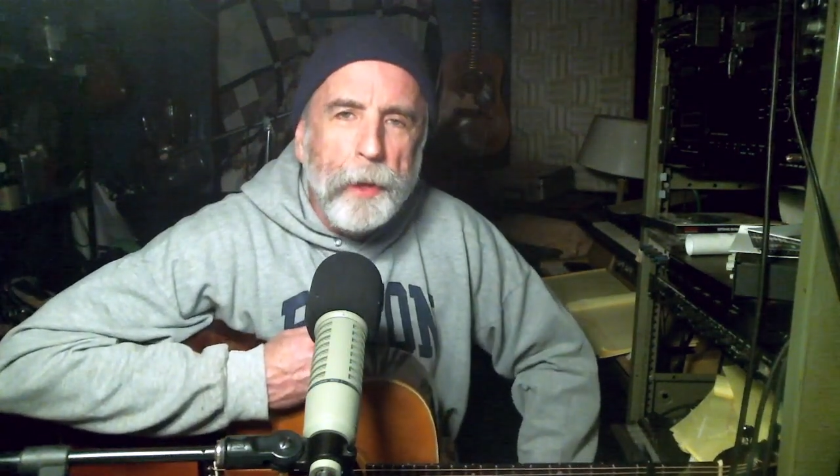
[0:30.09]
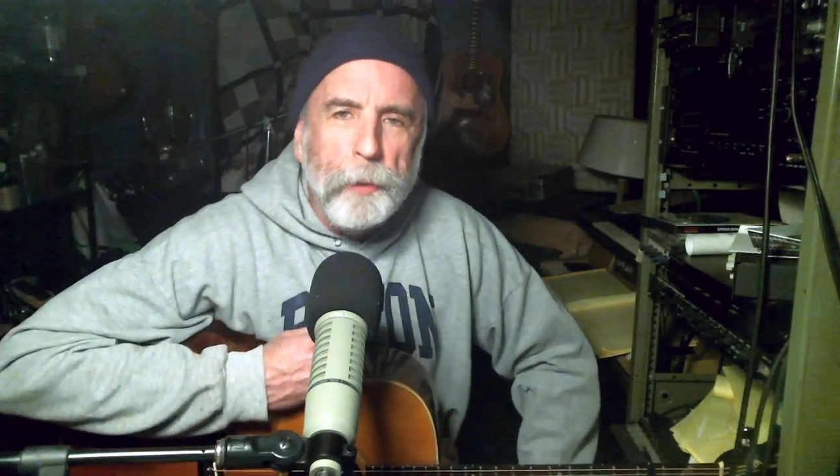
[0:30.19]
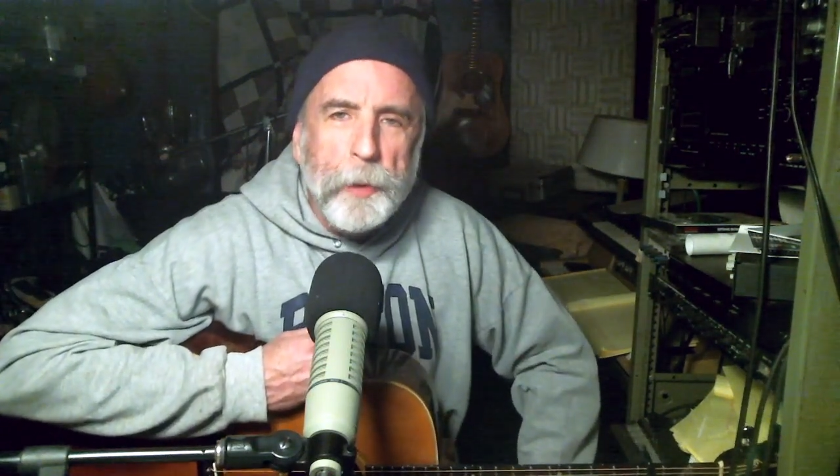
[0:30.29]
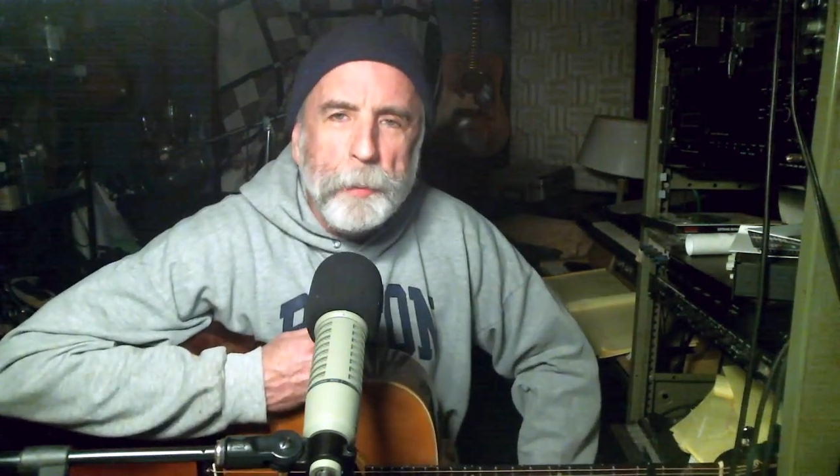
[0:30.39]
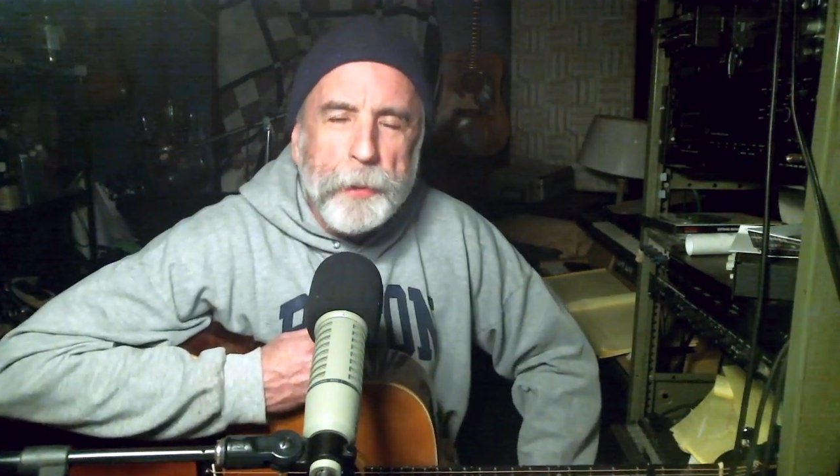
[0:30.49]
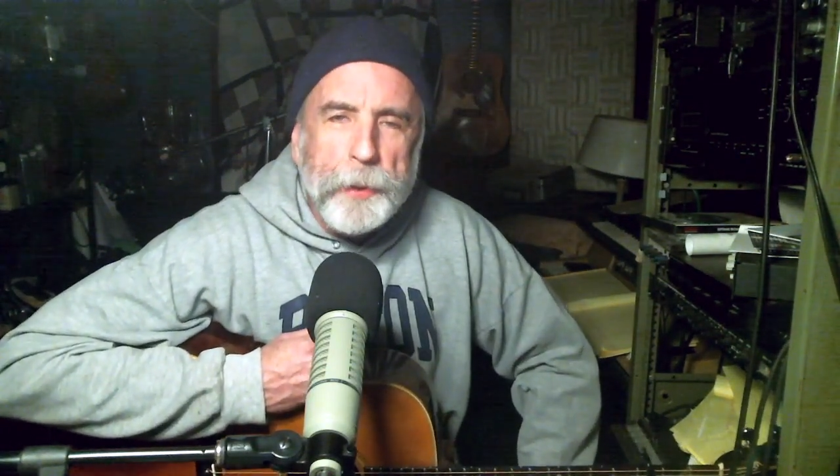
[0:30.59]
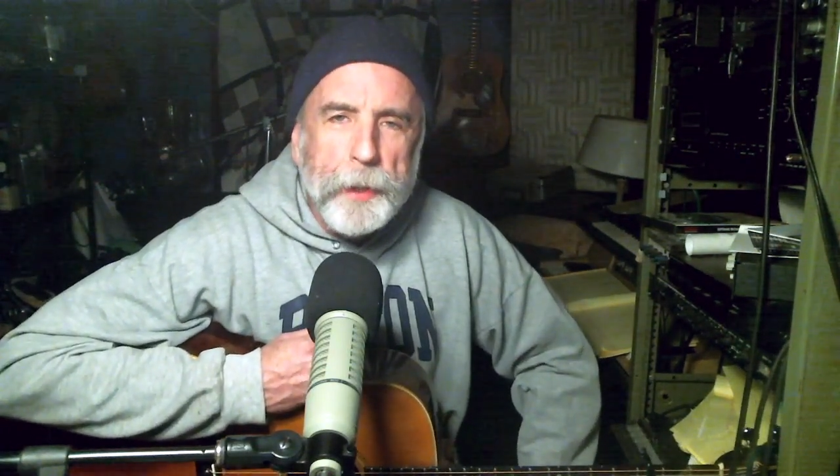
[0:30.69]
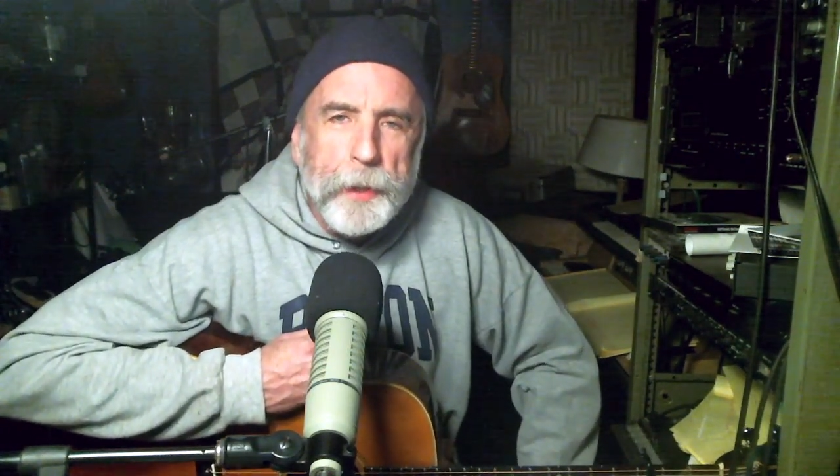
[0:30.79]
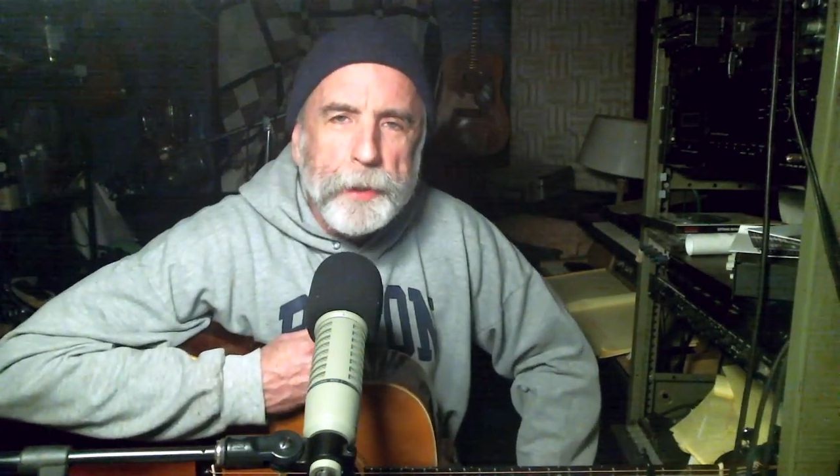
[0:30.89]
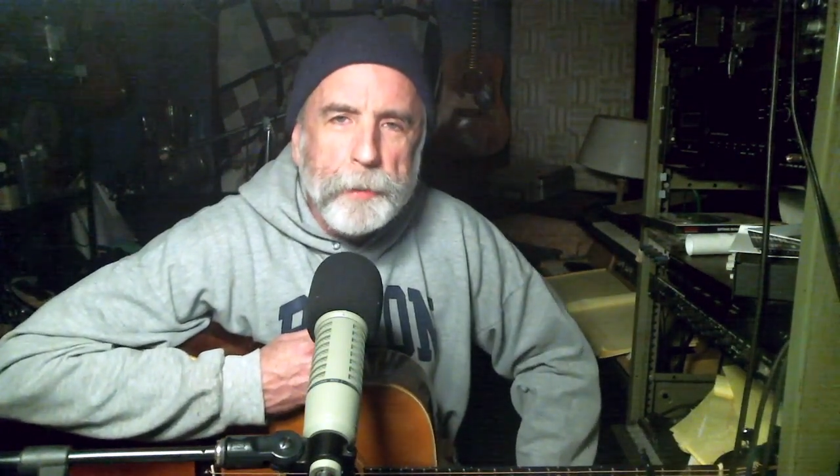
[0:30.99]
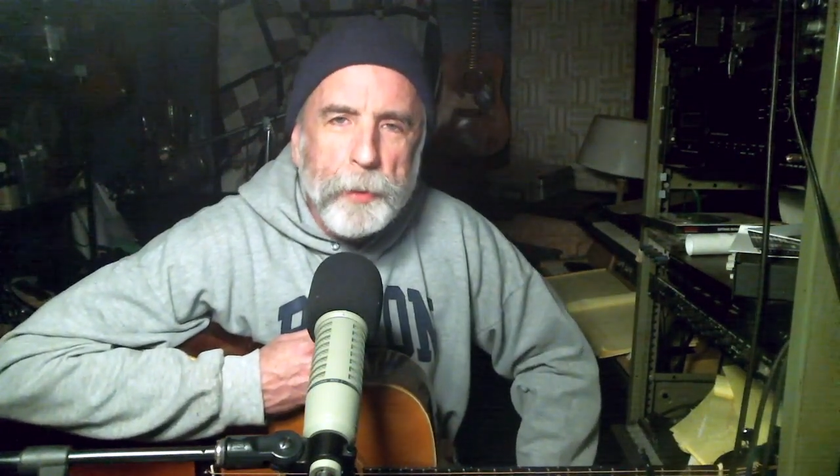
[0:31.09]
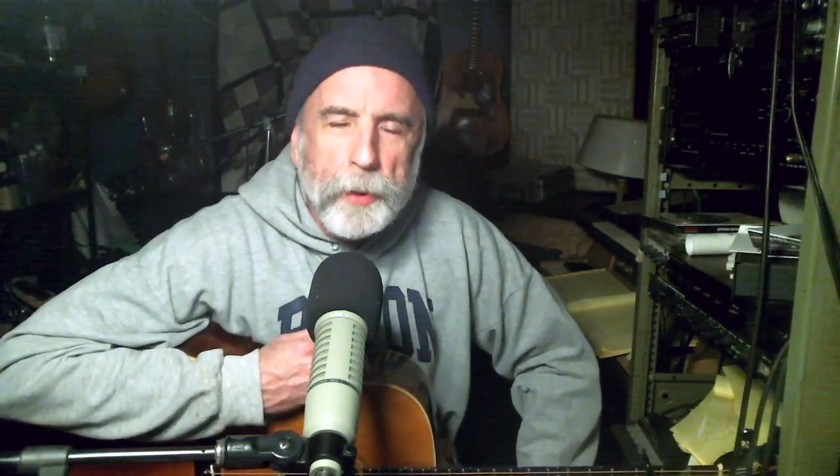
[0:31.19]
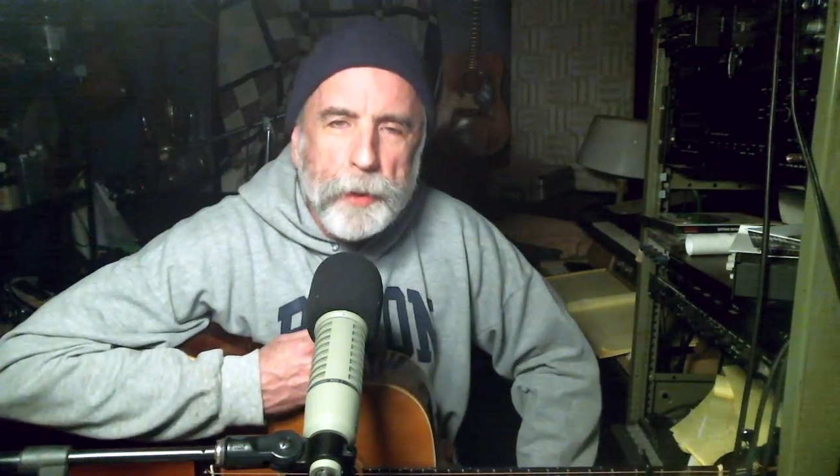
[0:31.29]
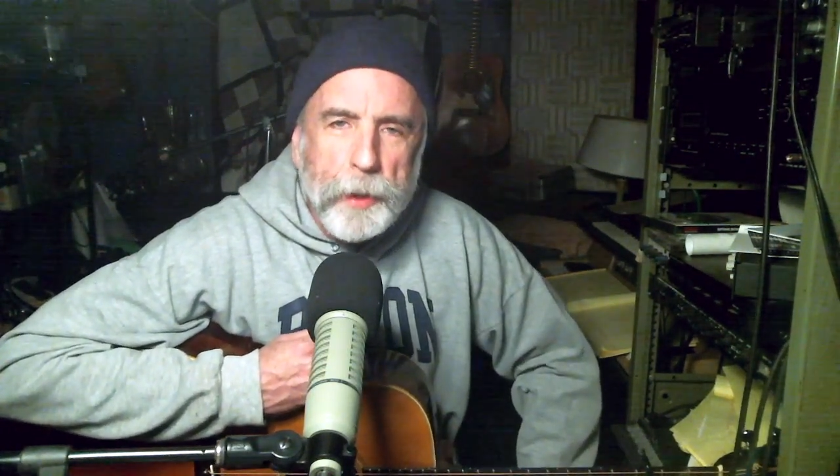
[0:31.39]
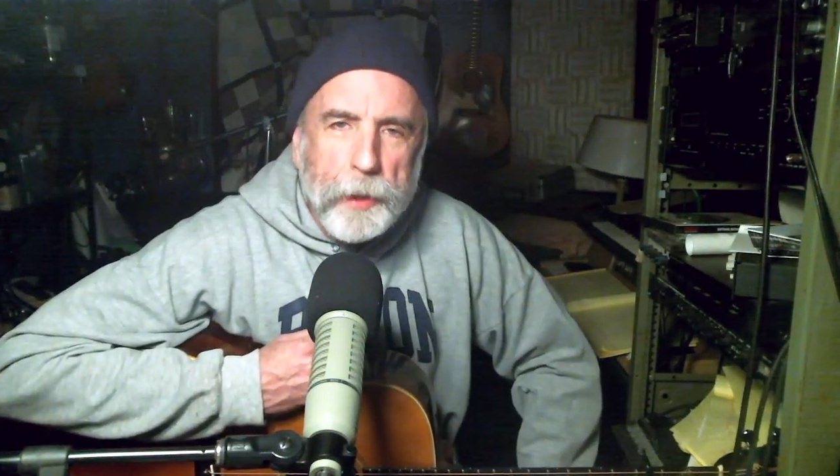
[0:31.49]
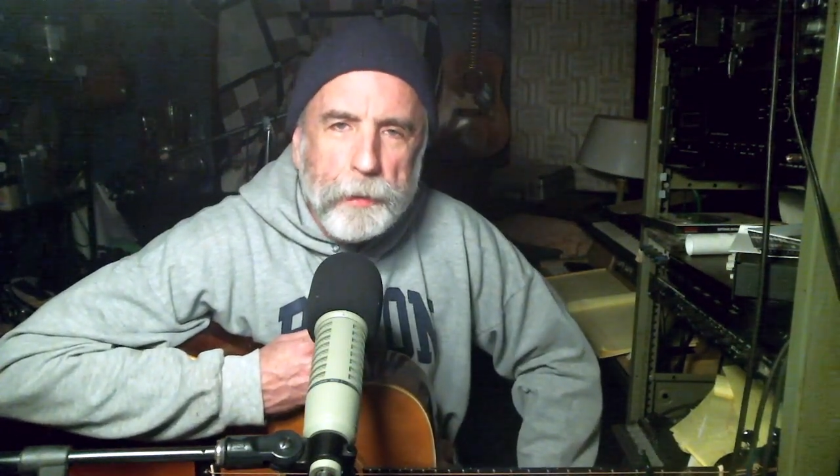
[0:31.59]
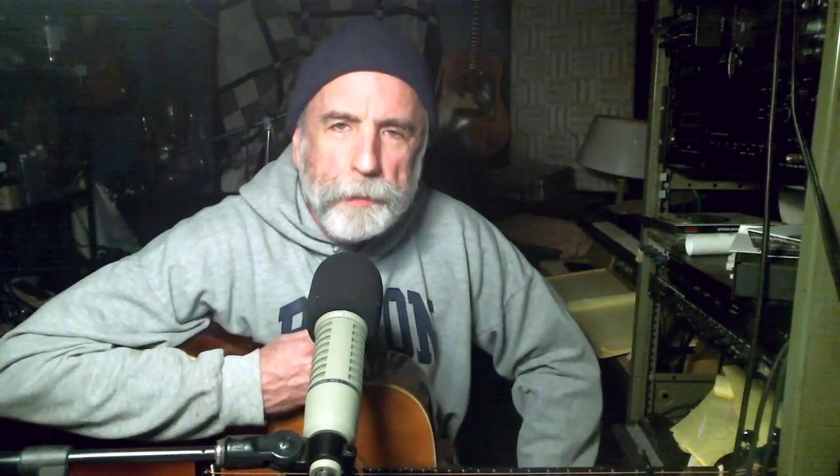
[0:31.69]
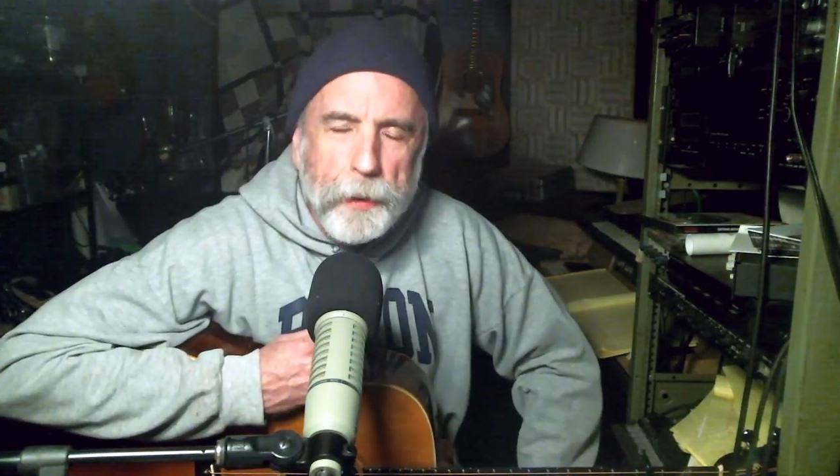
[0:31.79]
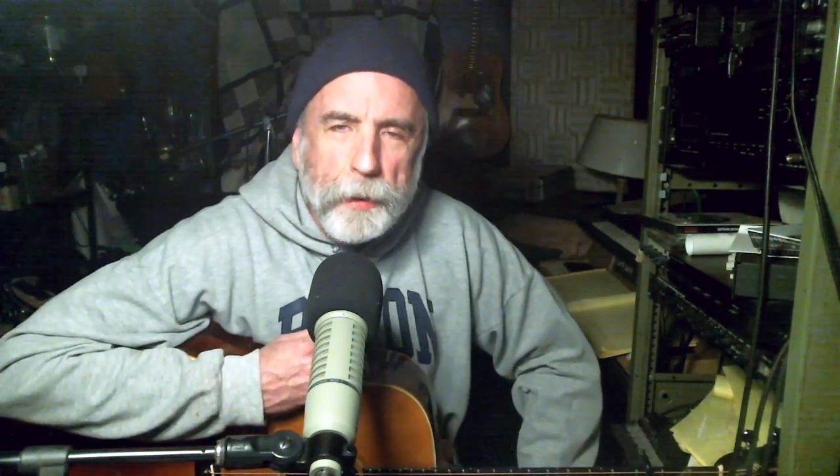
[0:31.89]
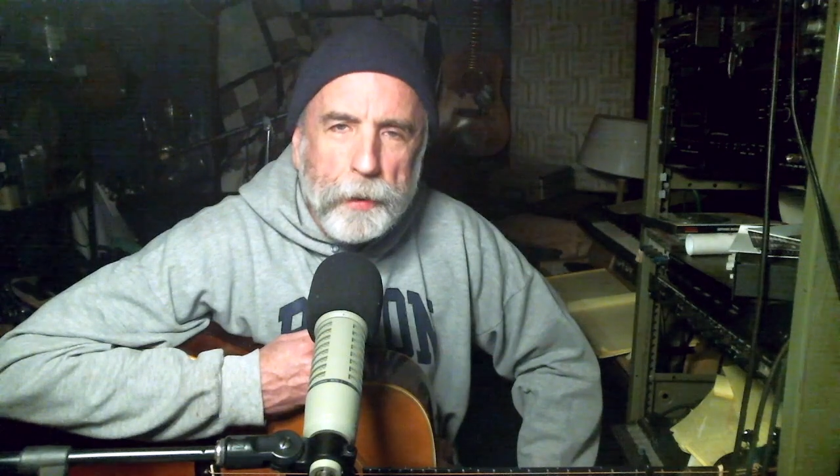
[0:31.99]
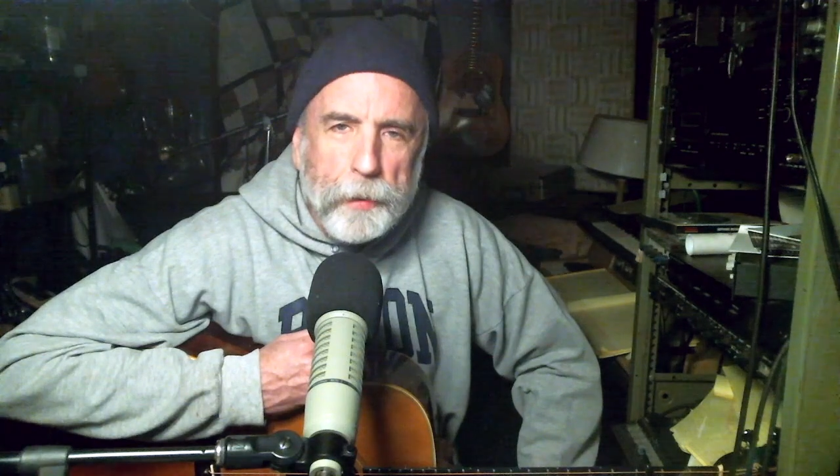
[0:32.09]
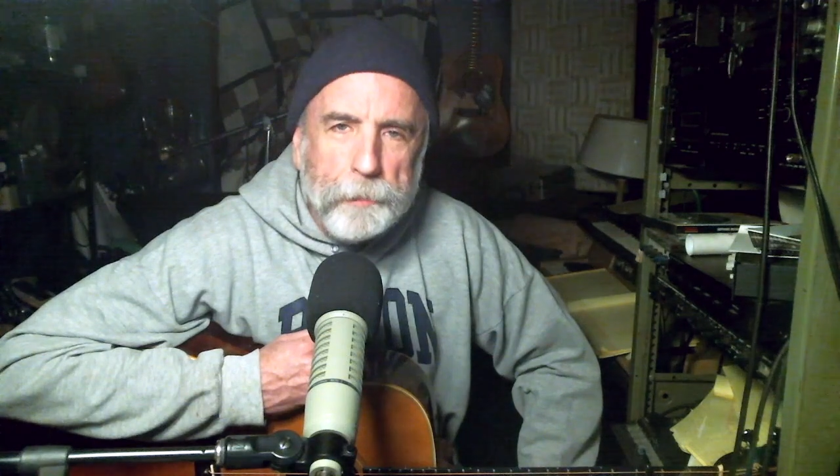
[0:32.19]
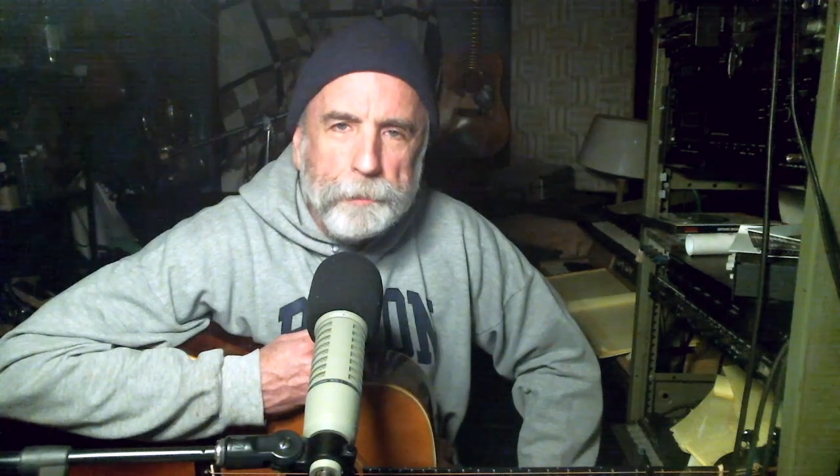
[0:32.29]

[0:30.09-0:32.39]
William Matheny's a Morgantown feller.